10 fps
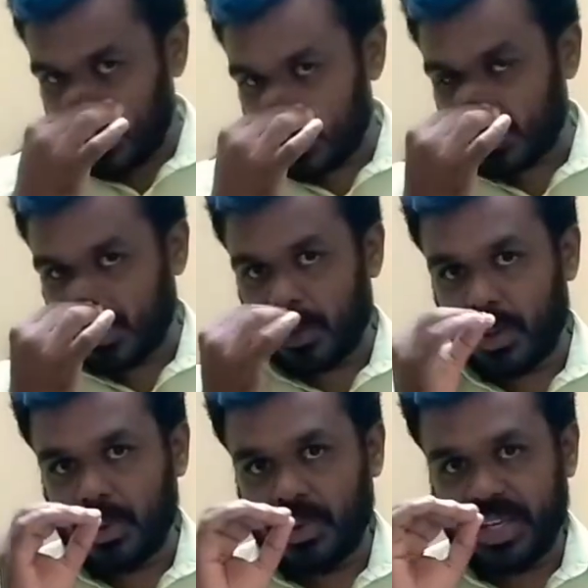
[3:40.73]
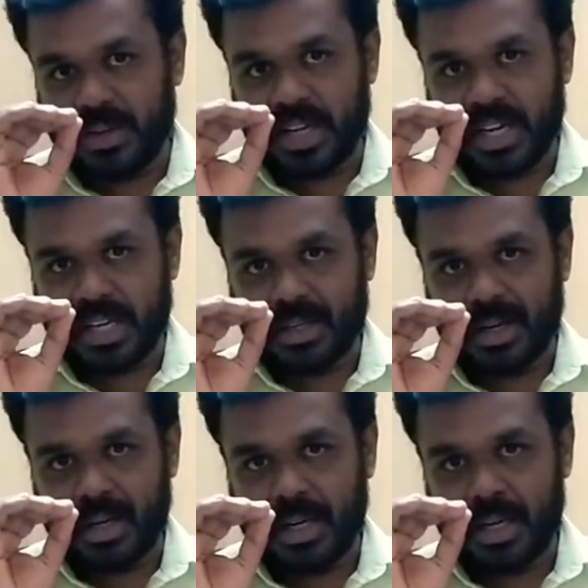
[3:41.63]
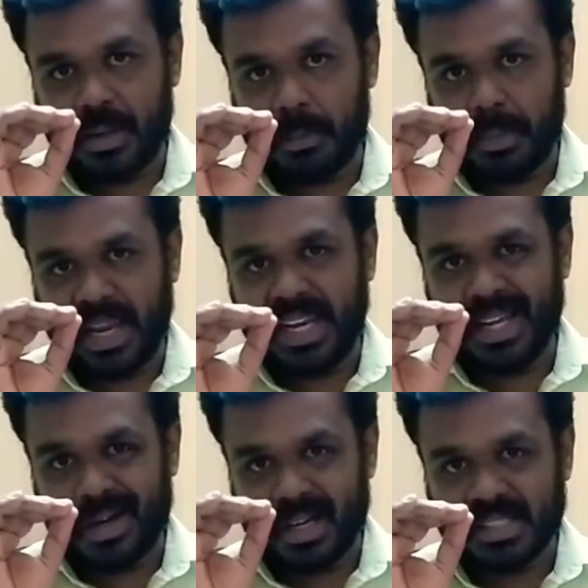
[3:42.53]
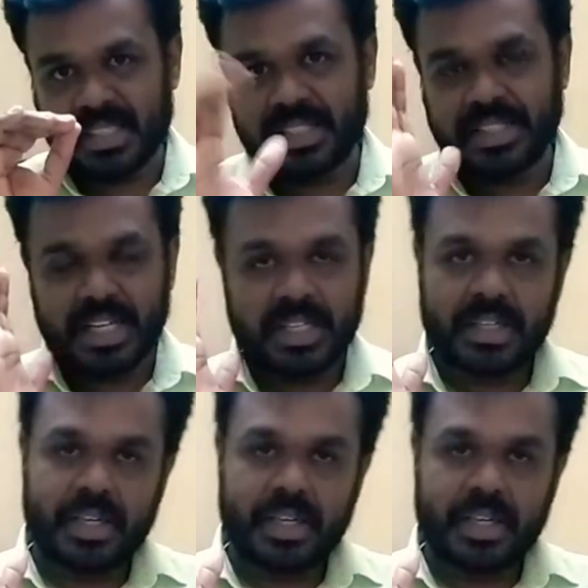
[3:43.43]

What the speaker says: So you can mainly concentrate